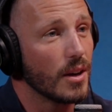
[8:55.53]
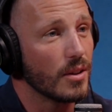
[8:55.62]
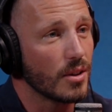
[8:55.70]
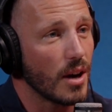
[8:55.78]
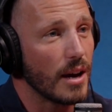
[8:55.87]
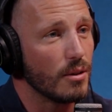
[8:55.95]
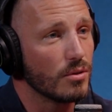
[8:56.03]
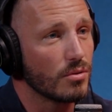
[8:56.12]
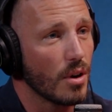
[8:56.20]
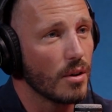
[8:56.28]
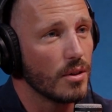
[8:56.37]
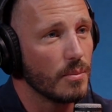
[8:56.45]
guy who's
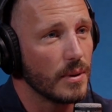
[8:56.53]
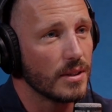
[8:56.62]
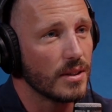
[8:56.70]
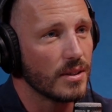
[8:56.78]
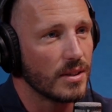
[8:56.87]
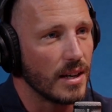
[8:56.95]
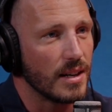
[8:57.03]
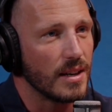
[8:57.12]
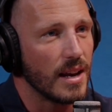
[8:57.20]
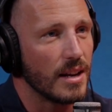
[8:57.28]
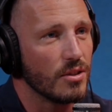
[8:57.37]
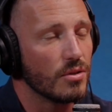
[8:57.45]
growing the business
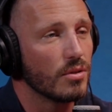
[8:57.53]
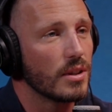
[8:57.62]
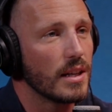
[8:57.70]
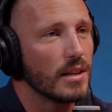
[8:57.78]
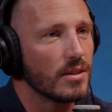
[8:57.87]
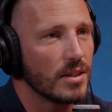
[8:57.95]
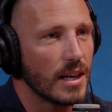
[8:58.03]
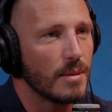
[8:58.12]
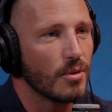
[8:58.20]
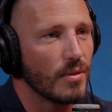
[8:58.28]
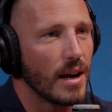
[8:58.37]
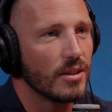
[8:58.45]
and you're getting a
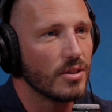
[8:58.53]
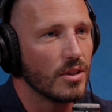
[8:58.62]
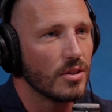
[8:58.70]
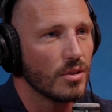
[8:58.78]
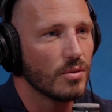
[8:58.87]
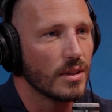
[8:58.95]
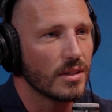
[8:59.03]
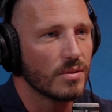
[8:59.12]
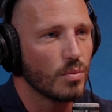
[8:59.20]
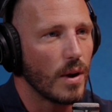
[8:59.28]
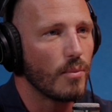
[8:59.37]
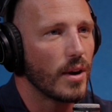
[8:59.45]
team around you to do this.
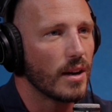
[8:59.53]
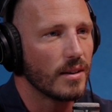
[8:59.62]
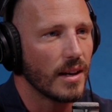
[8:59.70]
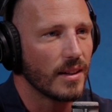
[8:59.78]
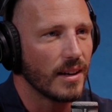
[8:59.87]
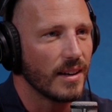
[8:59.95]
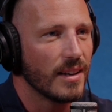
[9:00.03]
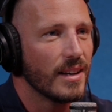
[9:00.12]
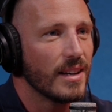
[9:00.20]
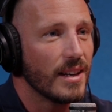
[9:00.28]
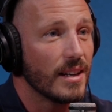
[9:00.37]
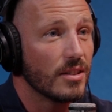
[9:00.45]
One way or another,
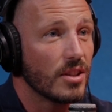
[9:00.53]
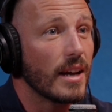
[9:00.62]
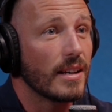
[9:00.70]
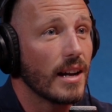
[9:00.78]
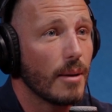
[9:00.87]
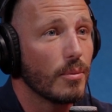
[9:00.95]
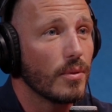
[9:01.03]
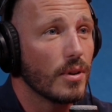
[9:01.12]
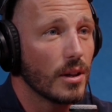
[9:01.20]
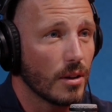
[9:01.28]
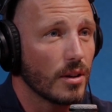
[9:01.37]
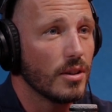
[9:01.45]
it's taking up
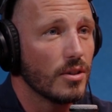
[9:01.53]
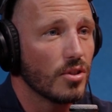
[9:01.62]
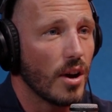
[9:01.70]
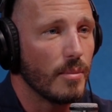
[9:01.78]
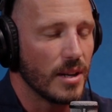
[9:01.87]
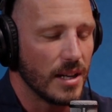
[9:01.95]
a lot of your time and